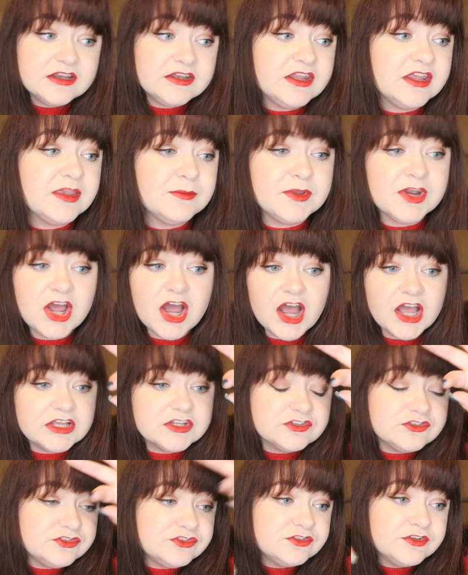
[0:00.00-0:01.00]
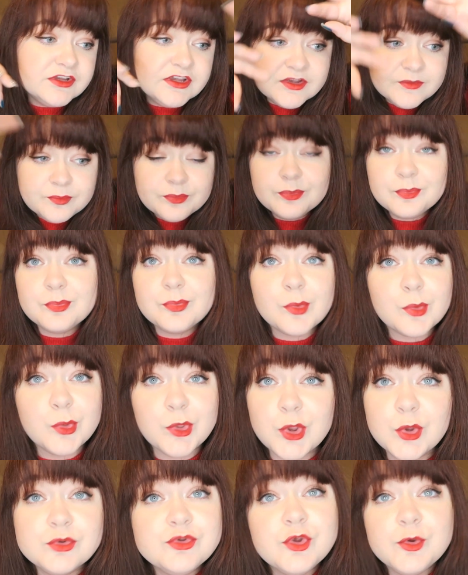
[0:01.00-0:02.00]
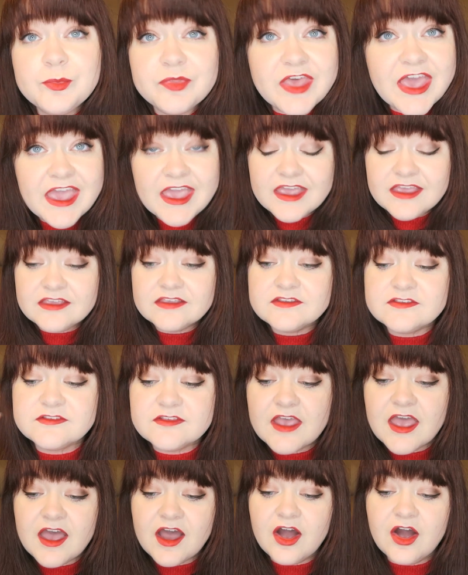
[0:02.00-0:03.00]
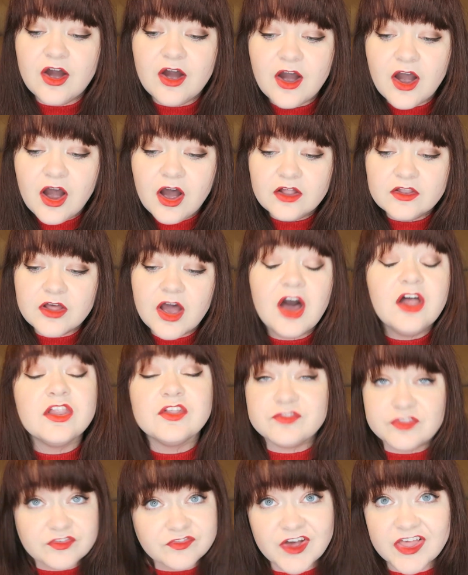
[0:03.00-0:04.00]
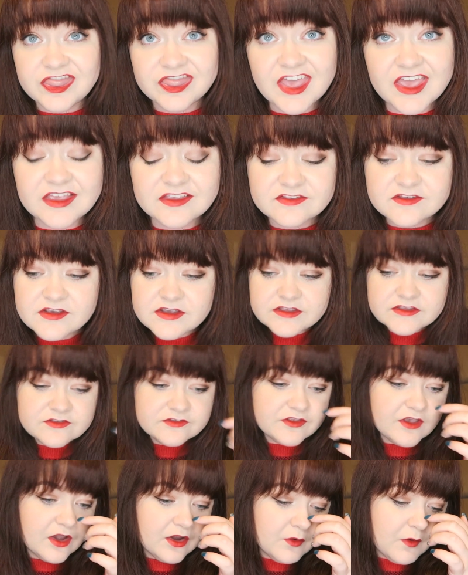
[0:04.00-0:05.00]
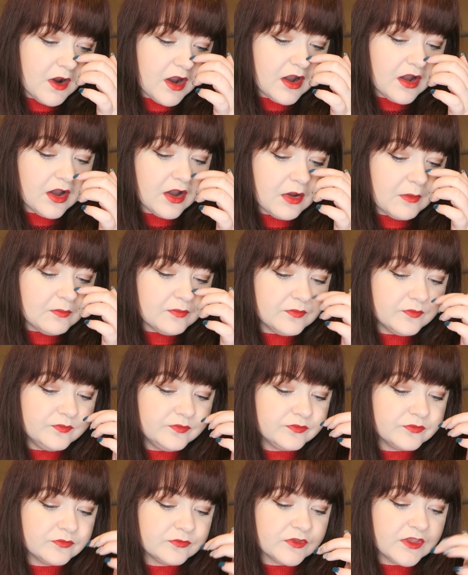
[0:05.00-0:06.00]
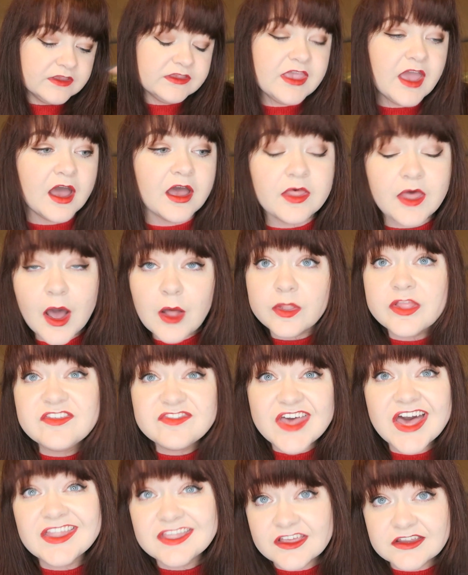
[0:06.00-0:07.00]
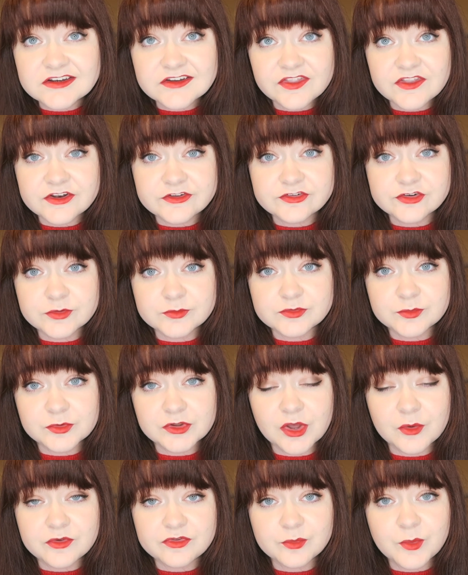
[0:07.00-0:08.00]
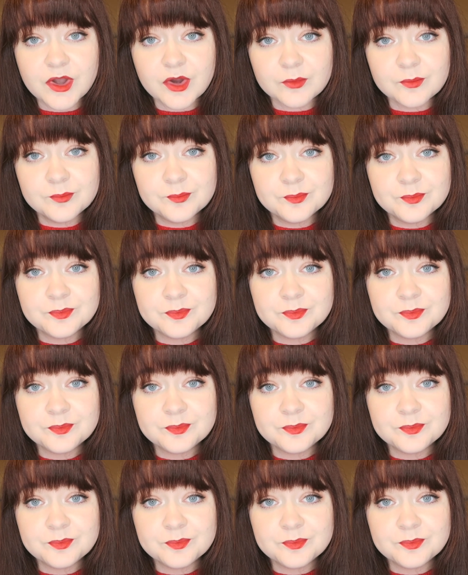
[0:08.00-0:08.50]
Nicki Minaj, YouTube things, all, all of the fun things. So, um, yeah, I'll leave that linked in the description below as well.